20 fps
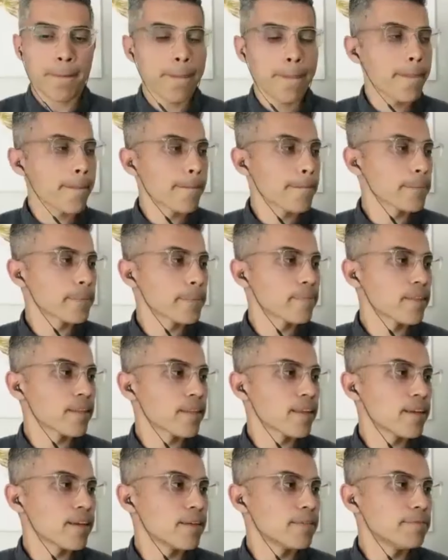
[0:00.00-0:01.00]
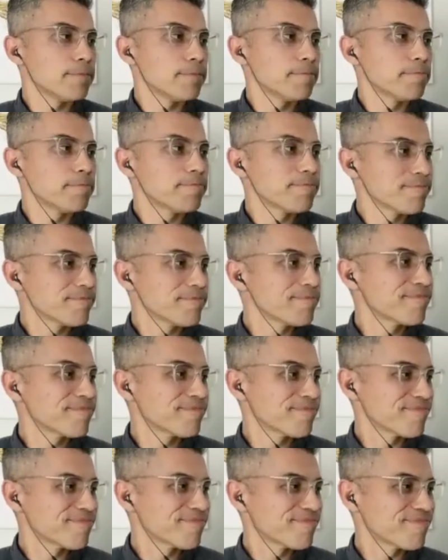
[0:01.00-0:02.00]

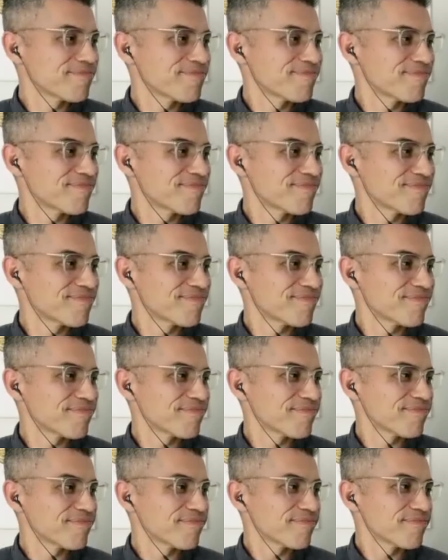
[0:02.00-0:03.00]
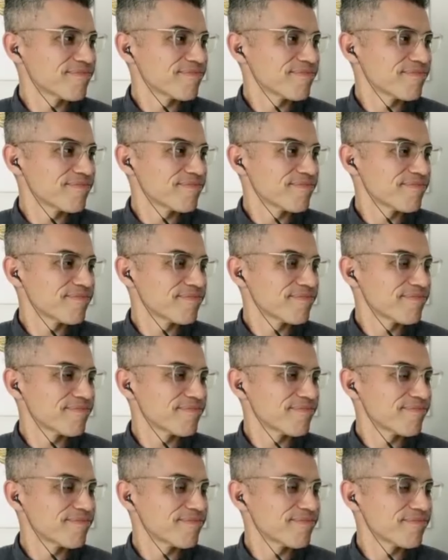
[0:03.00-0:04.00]

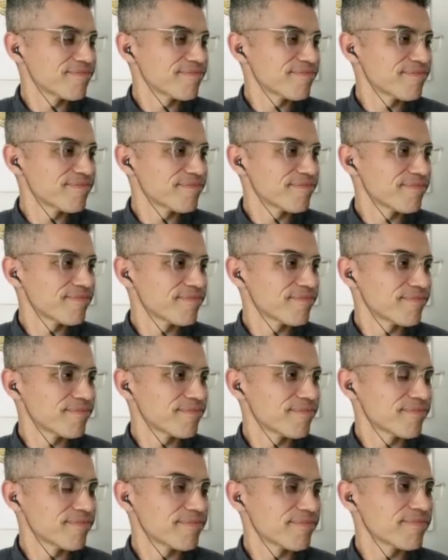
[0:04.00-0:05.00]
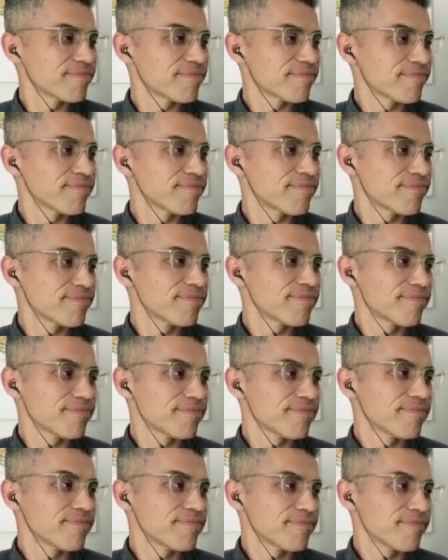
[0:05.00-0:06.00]

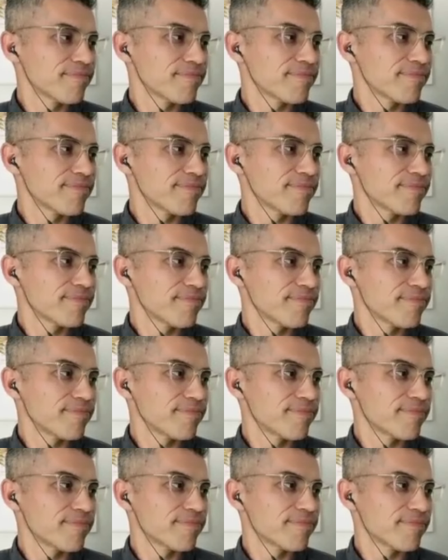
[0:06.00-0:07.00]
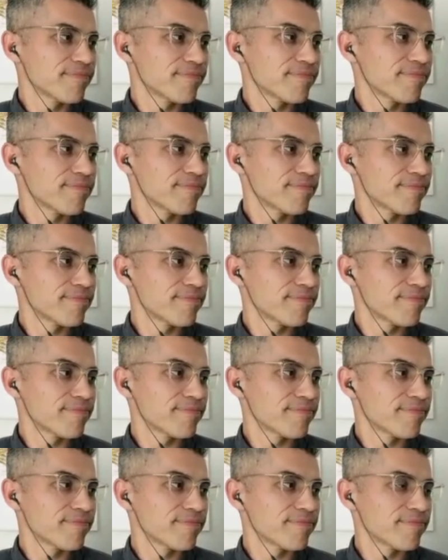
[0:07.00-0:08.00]
(silent)